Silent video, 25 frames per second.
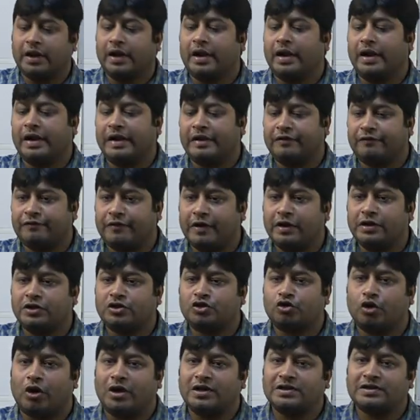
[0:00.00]
in different
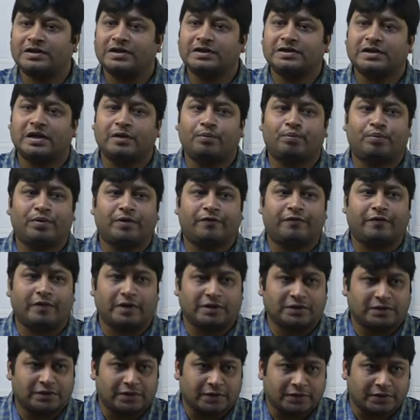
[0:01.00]
choices and
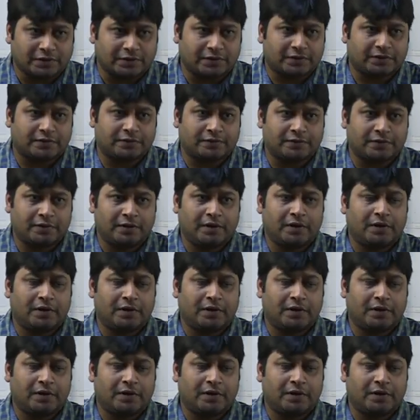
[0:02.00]
preferences.